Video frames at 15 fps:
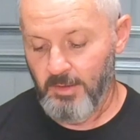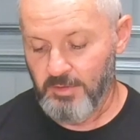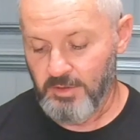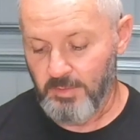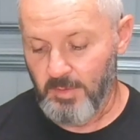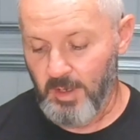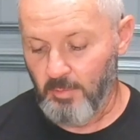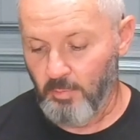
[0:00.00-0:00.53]

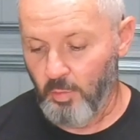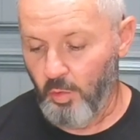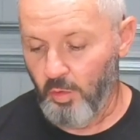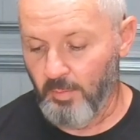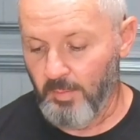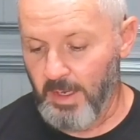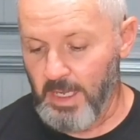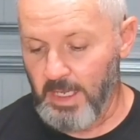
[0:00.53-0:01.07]
so I'm not
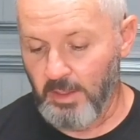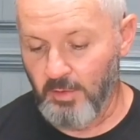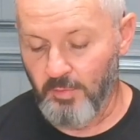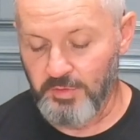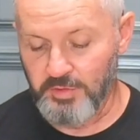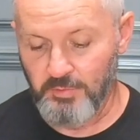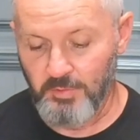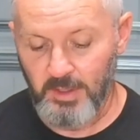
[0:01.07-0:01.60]
rolling my
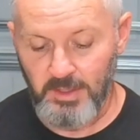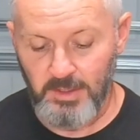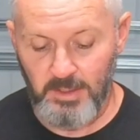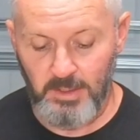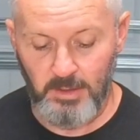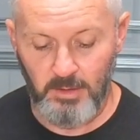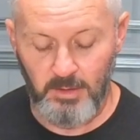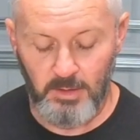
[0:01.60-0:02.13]
ankles or
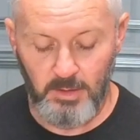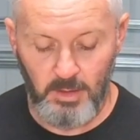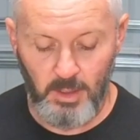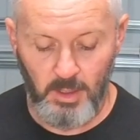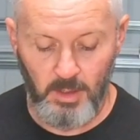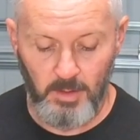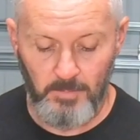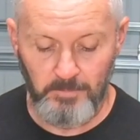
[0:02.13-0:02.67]
anything.
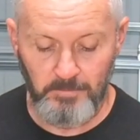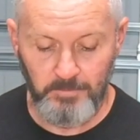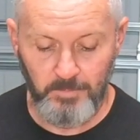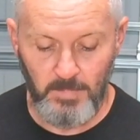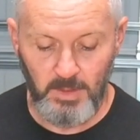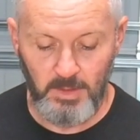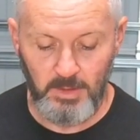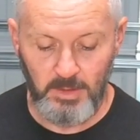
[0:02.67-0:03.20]

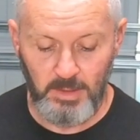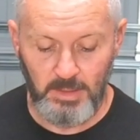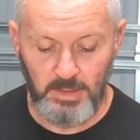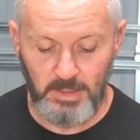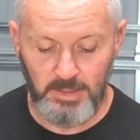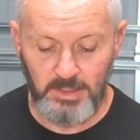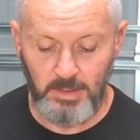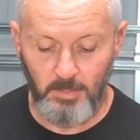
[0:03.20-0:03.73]

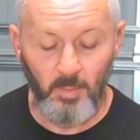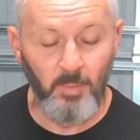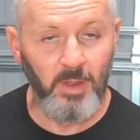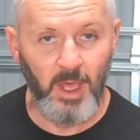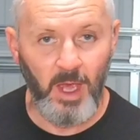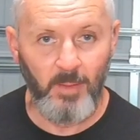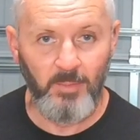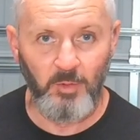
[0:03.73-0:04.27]
And I think I'm gonna
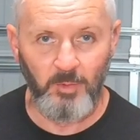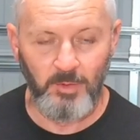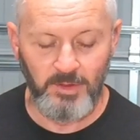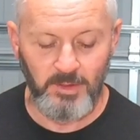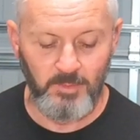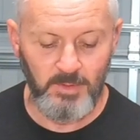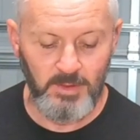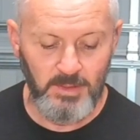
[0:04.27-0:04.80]
be happy with
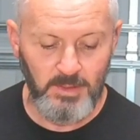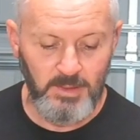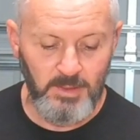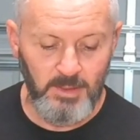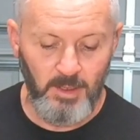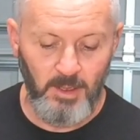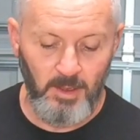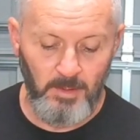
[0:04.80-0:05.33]
them.
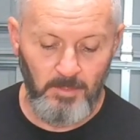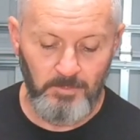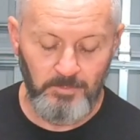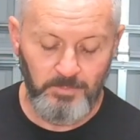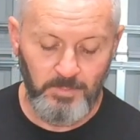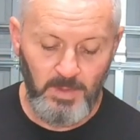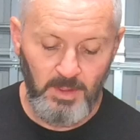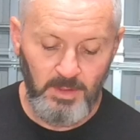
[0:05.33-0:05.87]

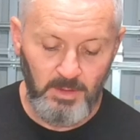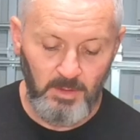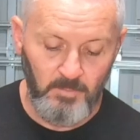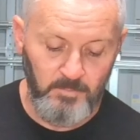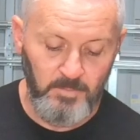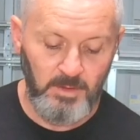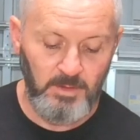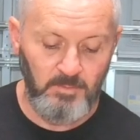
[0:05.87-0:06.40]
The
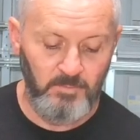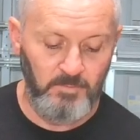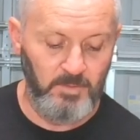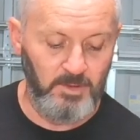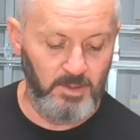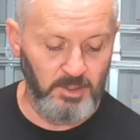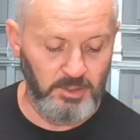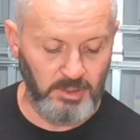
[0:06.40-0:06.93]
fit and
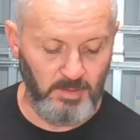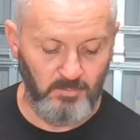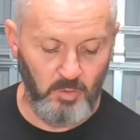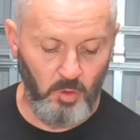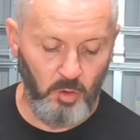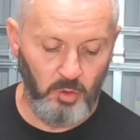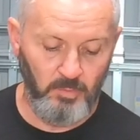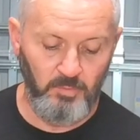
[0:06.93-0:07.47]
finish, I've
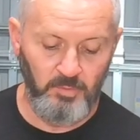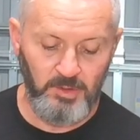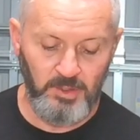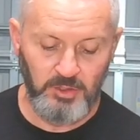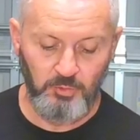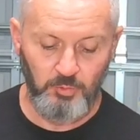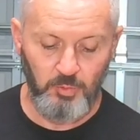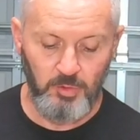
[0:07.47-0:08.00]
gone over
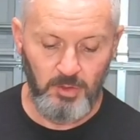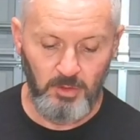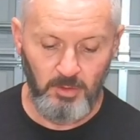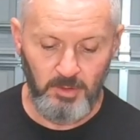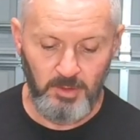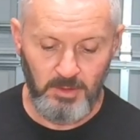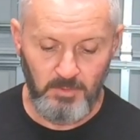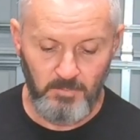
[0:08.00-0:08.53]
these
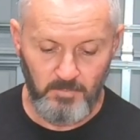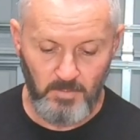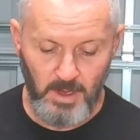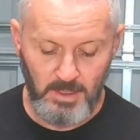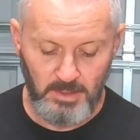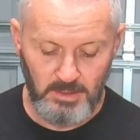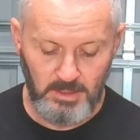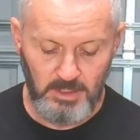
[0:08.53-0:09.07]
really
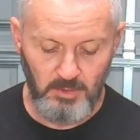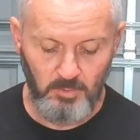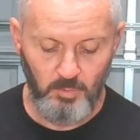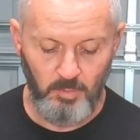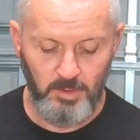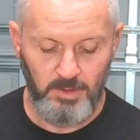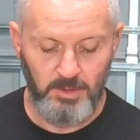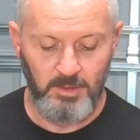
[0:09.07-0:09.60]
finely
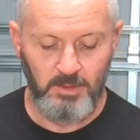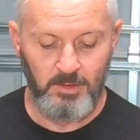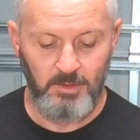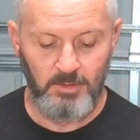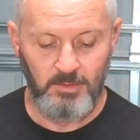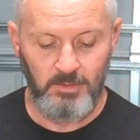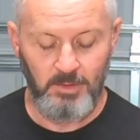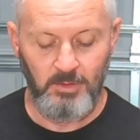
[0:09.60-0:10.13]
with
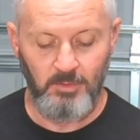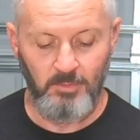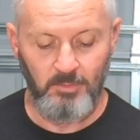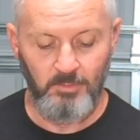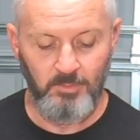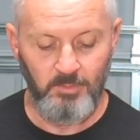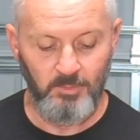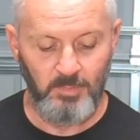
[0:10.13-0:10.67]
you
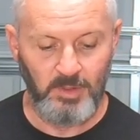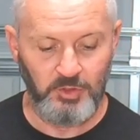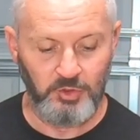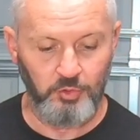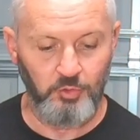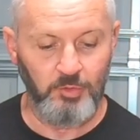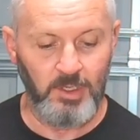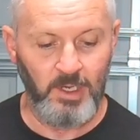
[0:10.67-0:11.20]
know, my
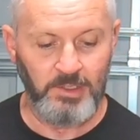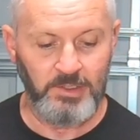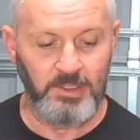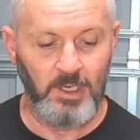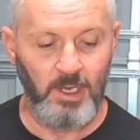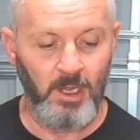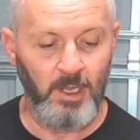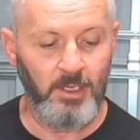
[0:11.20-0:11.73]

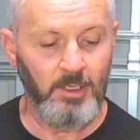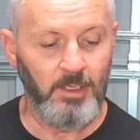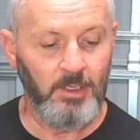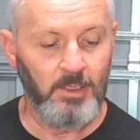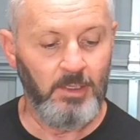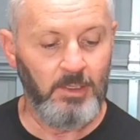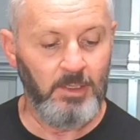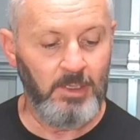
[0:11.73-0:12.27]
scrutinizing eye,
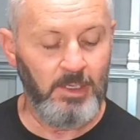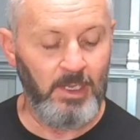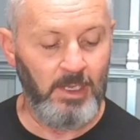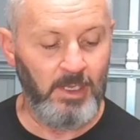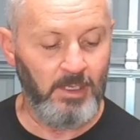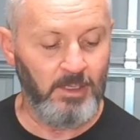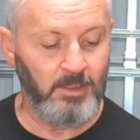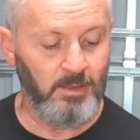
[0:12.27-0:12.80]

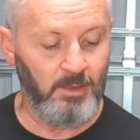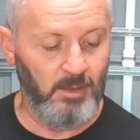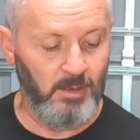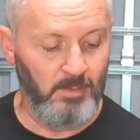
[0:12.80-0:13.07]
and